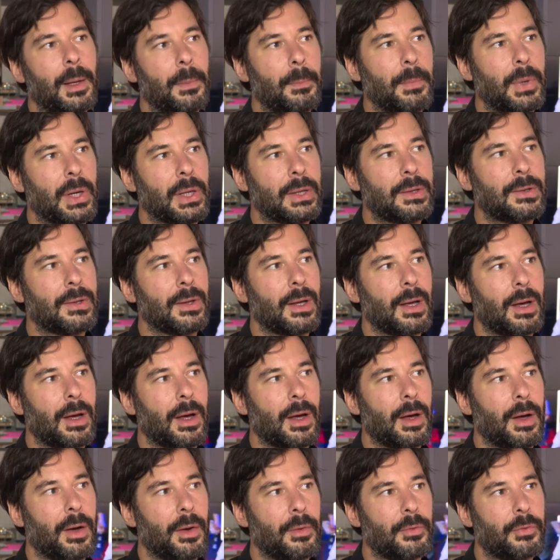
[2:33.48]
But
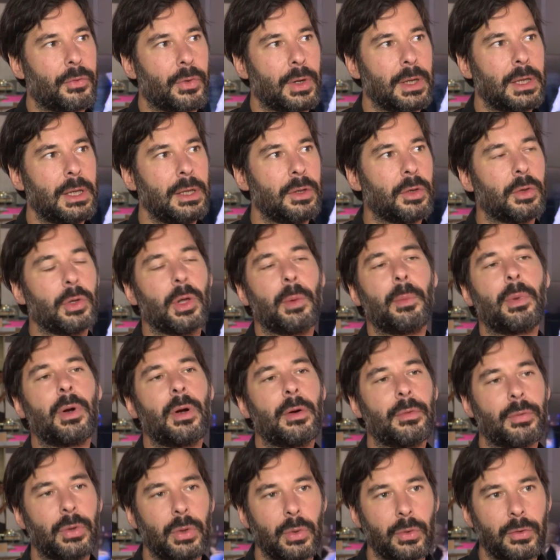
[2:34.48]
frankly, the number
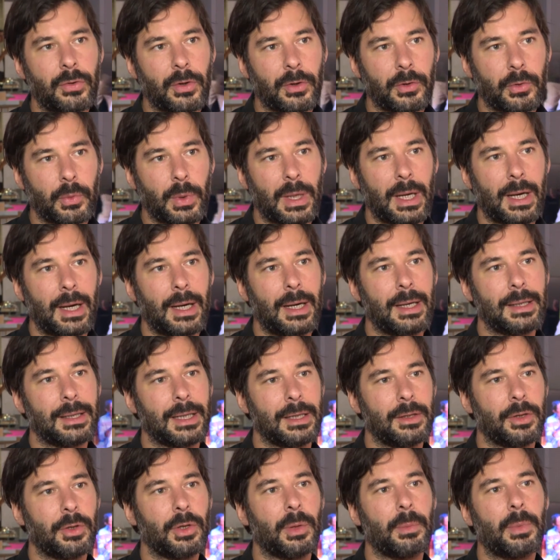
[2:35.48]
of users we had
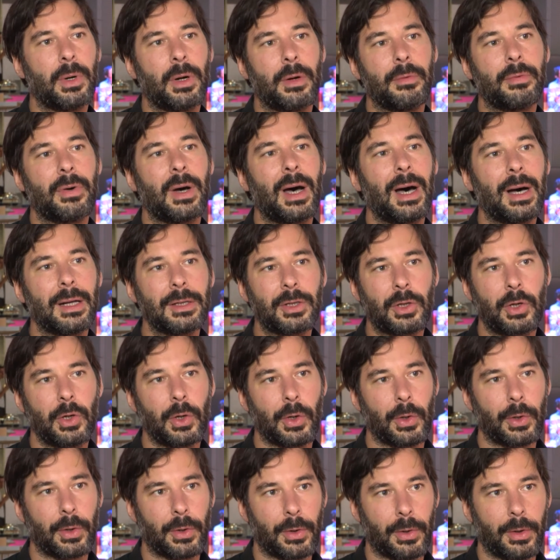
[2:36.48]
and the number of
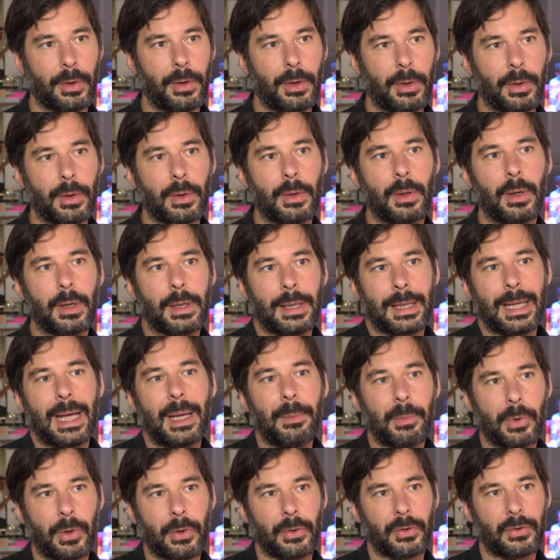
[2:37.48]
hardcore
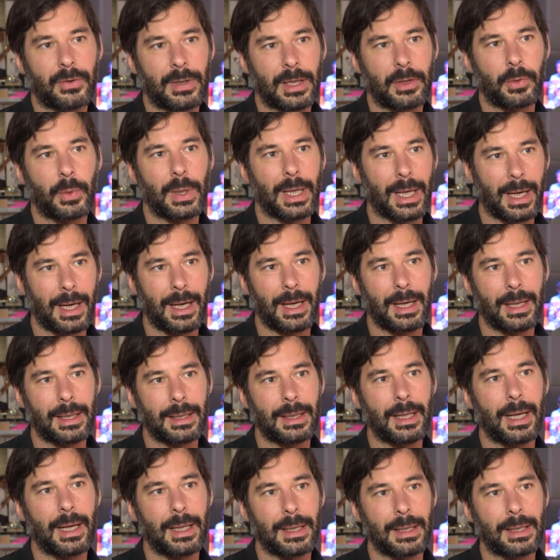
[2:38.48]
gamers that we
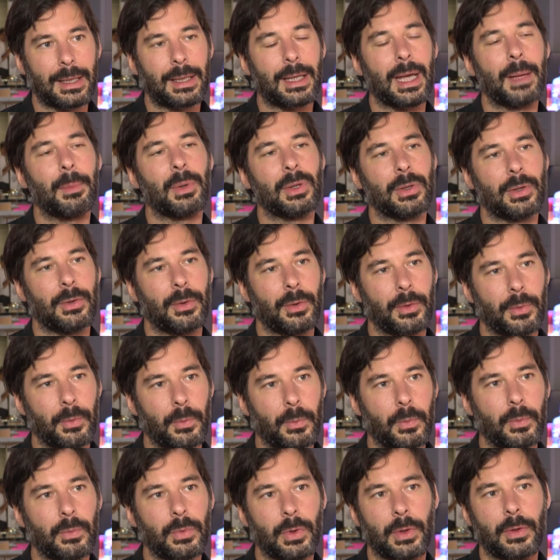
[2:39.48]
had and came on
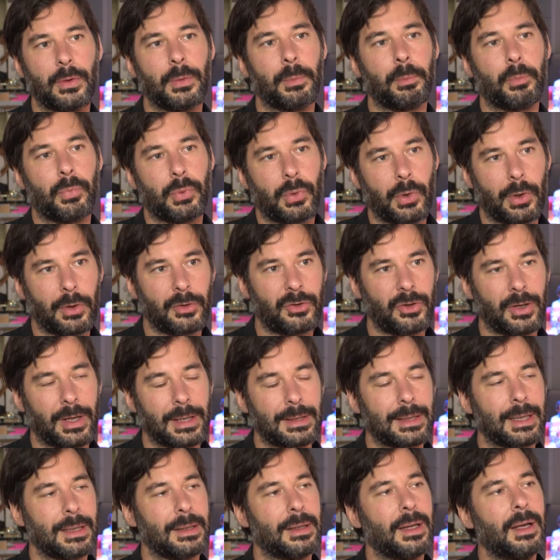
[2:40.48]
the
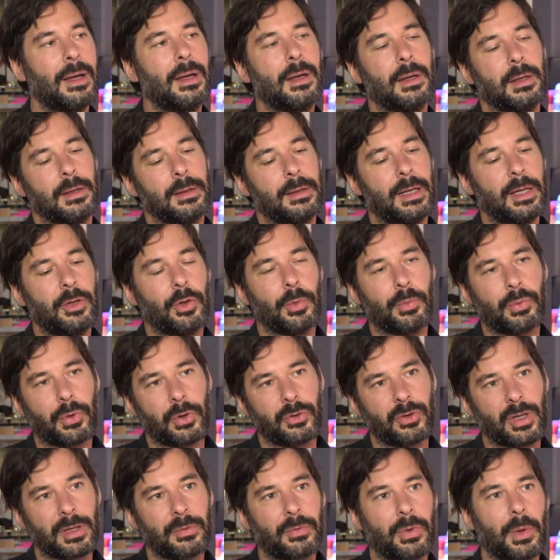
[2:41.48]
project and did the
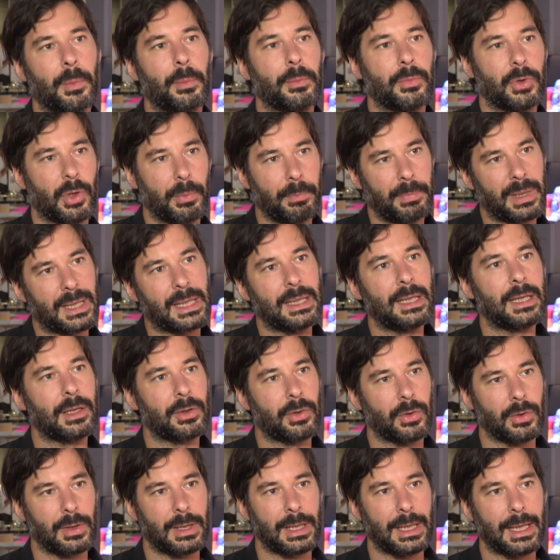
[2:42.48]
project from the beginning
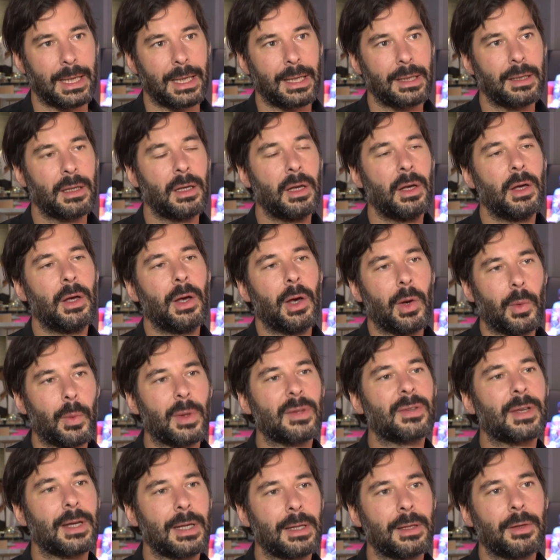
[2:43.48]
to the end
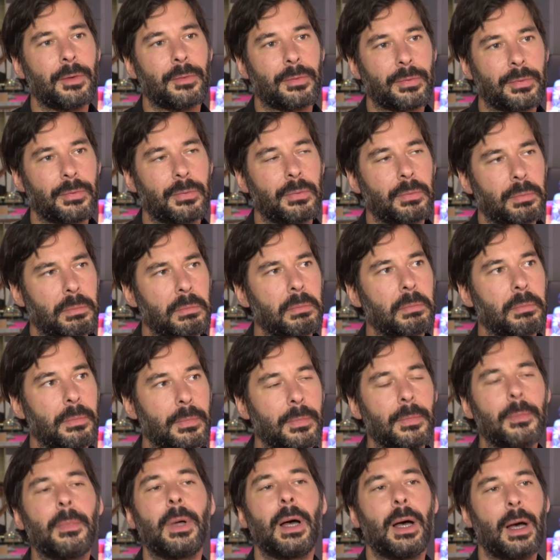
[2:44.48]
was kind of
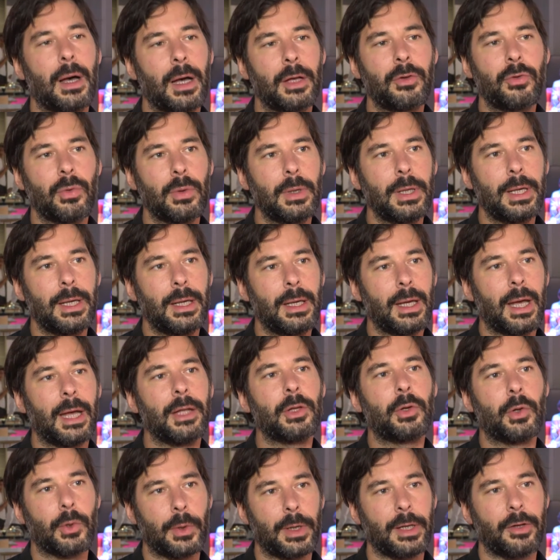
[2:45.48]
actually
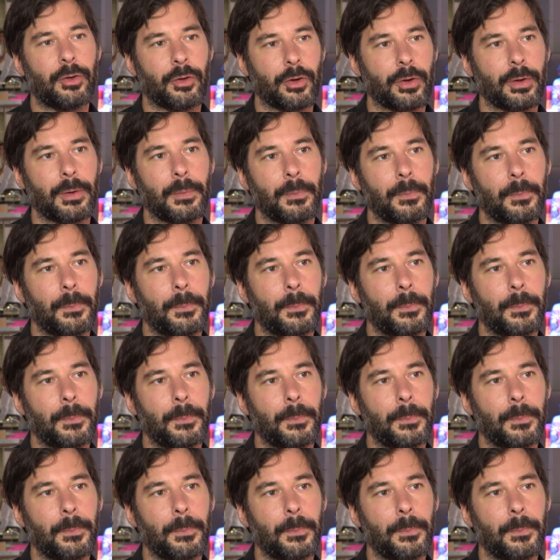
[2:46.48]
encouraging.